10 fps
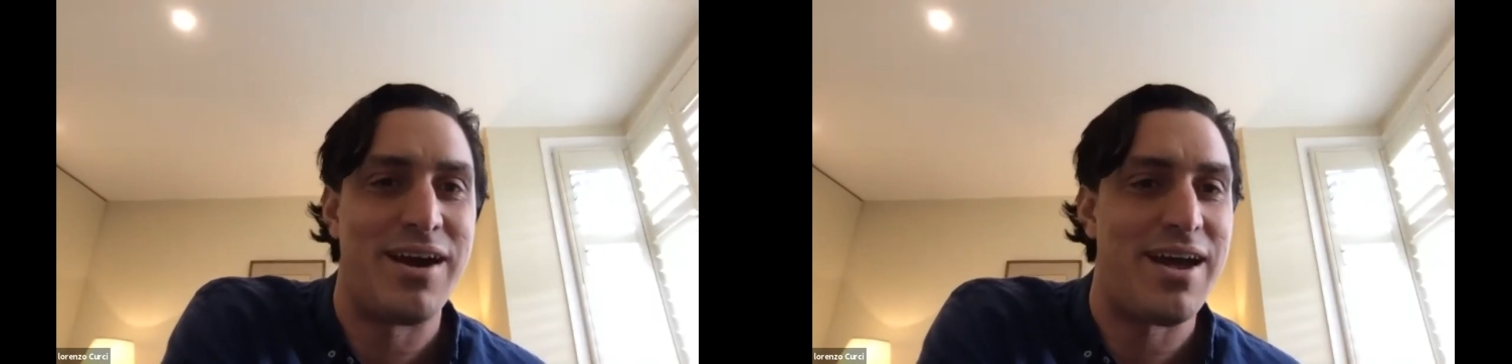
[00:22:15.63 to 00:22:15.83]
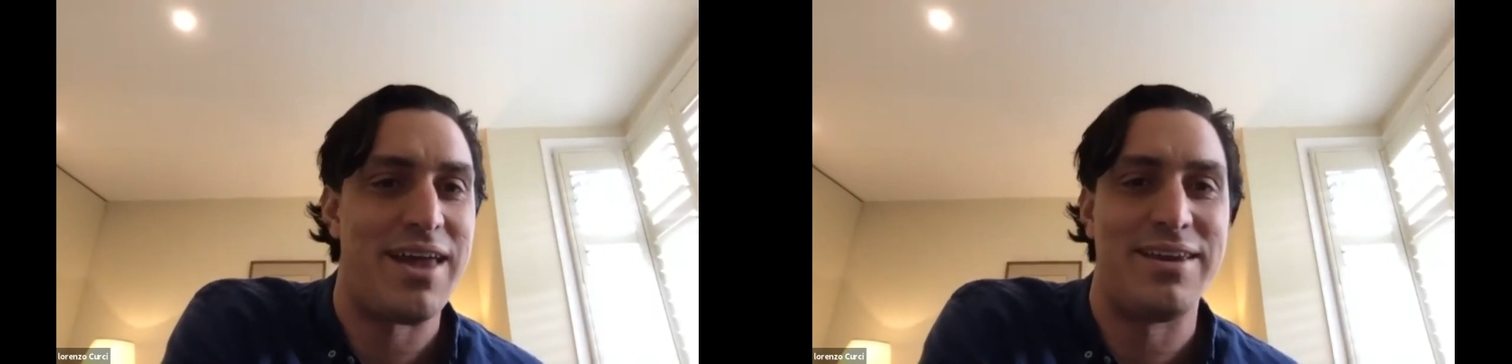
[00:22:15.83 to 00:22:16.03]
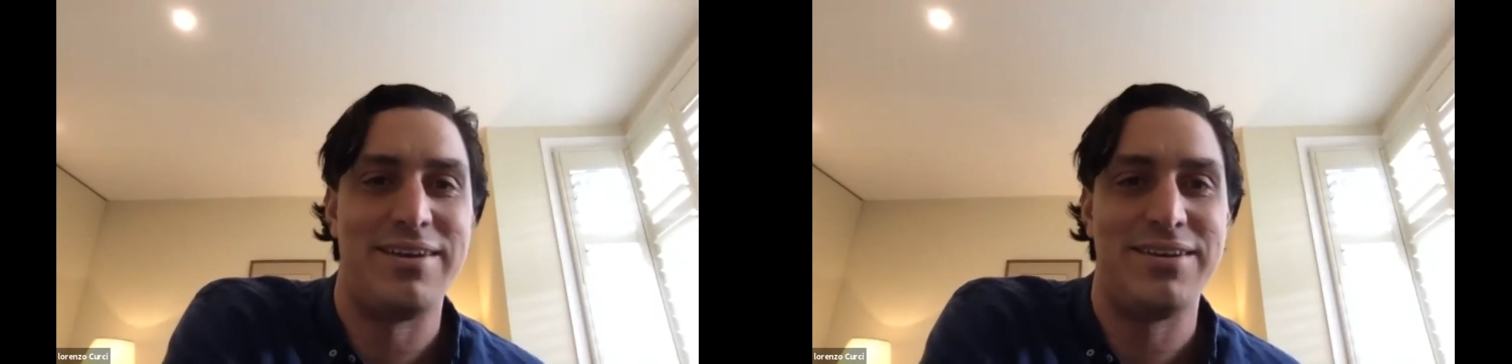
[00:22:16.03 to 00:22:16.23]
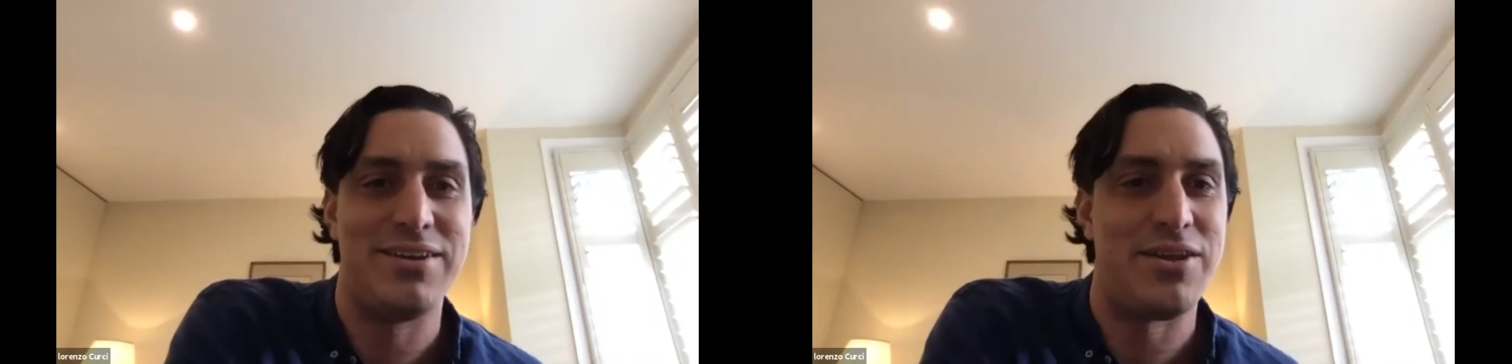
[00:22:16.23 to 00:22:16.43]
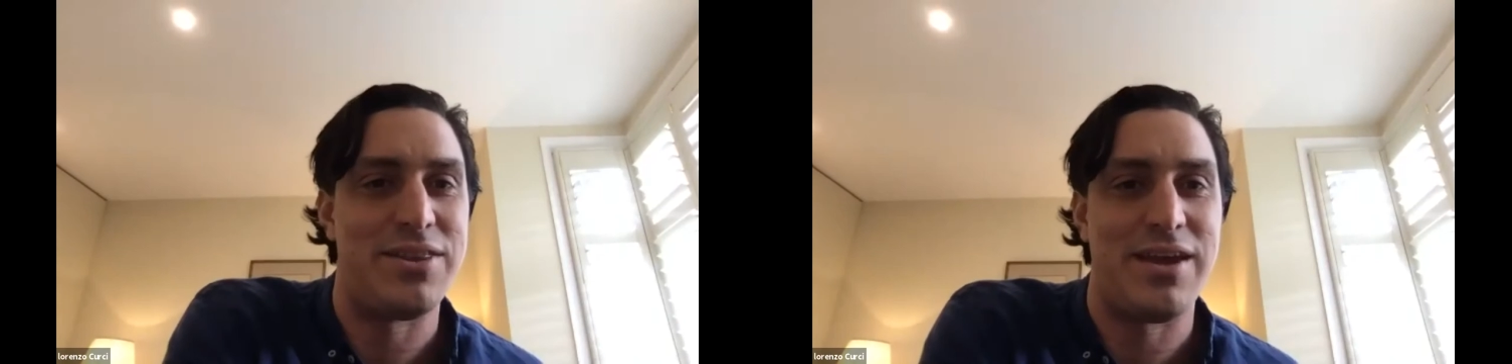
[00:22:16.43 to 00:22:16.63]
and
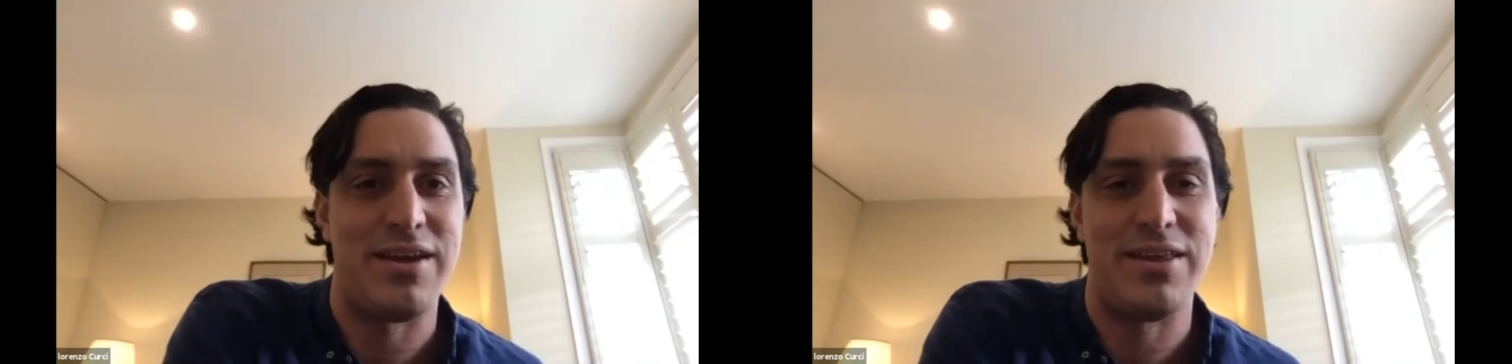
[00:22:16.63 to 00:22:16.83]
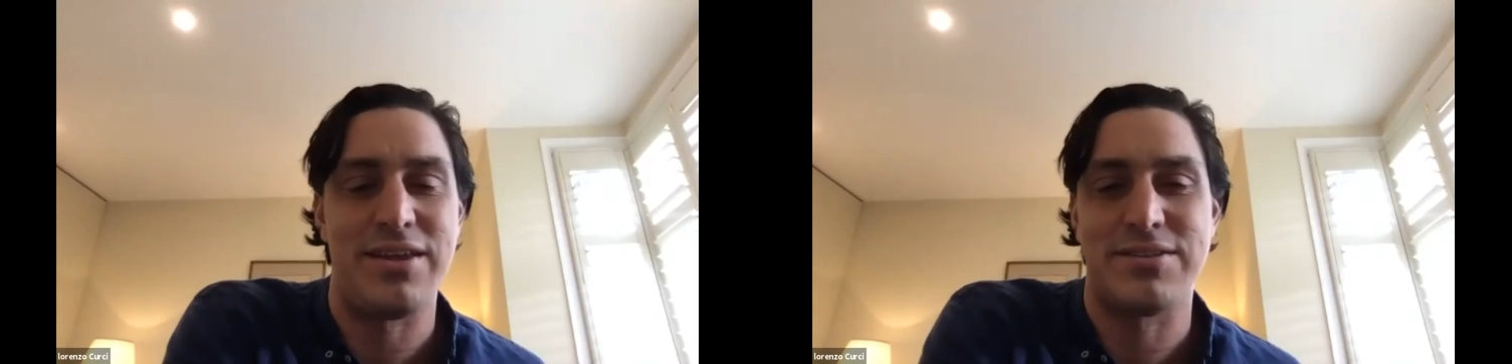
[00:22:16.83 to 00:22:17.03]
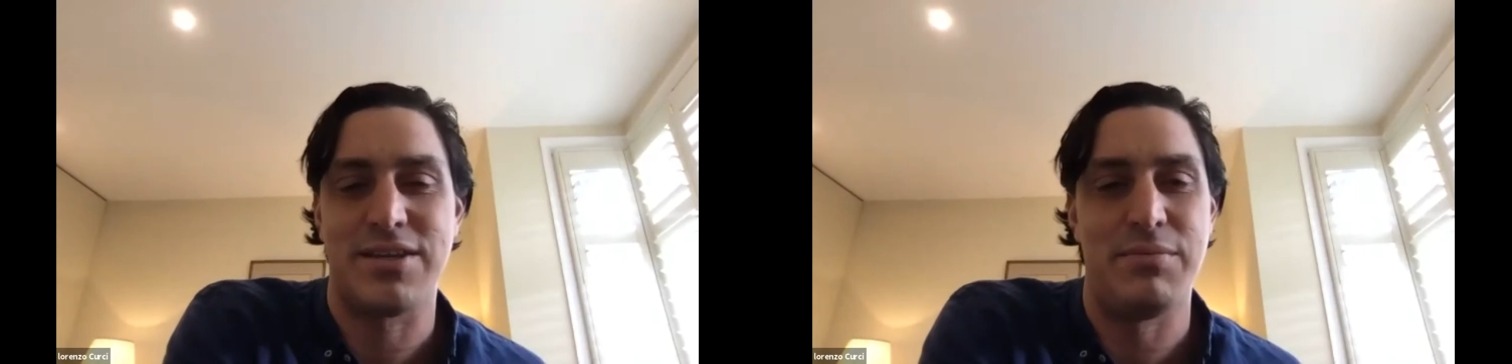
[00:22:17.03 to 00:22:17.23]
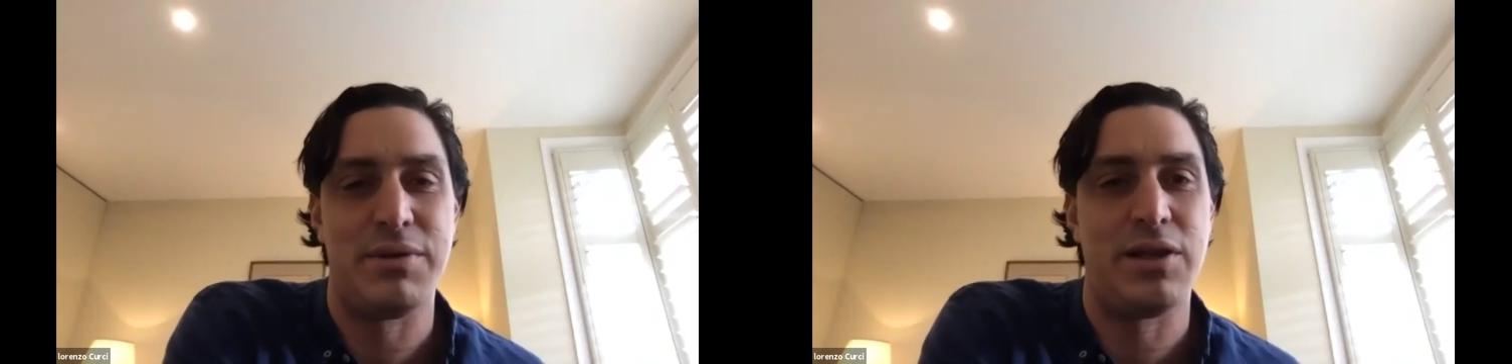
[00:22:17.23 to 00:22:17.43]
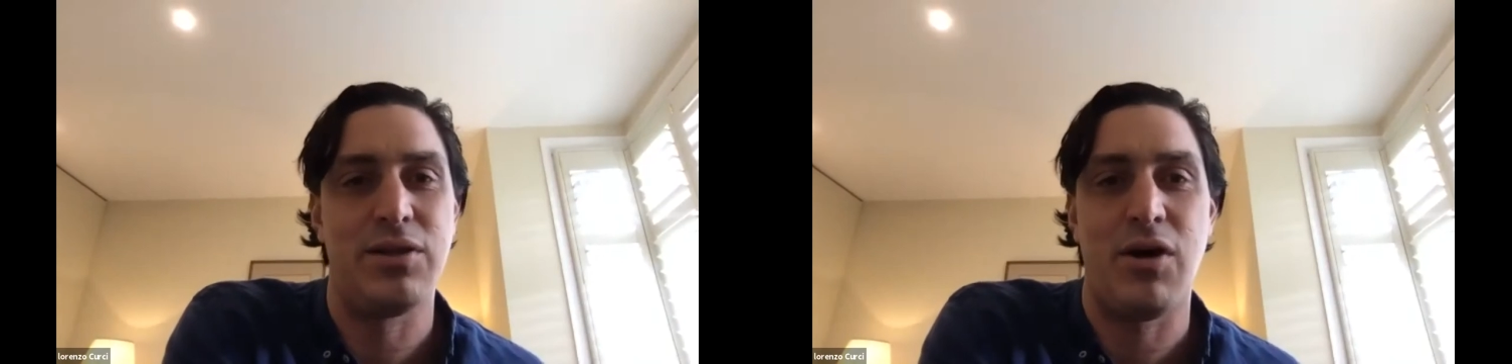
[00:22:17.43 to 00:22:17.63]
it's going to be
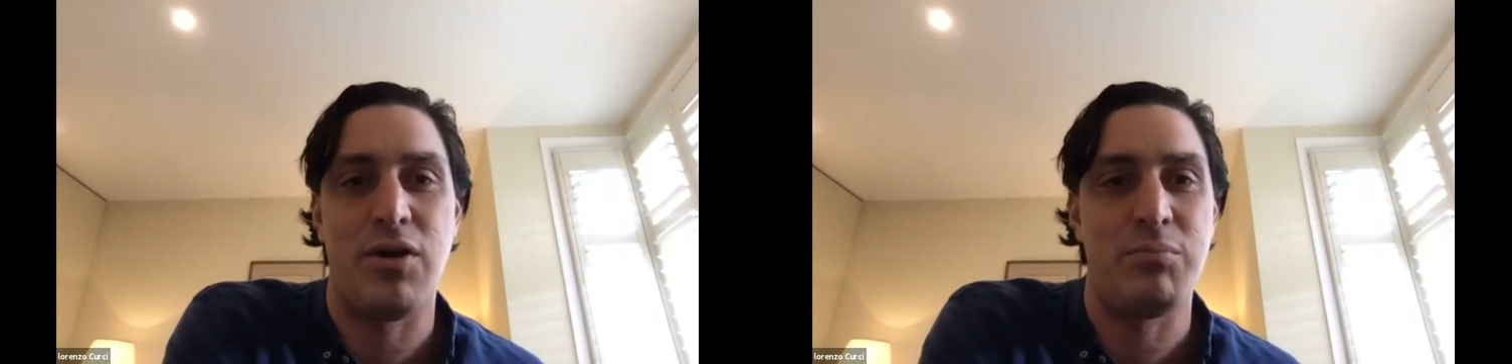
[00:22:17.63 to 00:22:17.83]
a lot